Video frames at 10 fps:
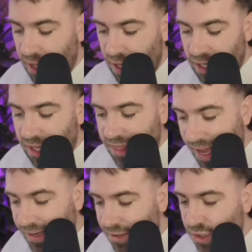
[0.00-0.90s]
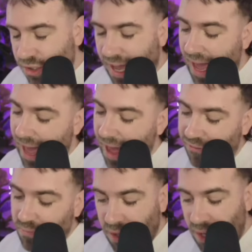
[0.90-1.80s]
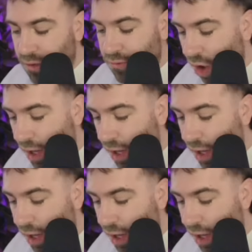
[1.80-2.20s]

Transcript: You then could have right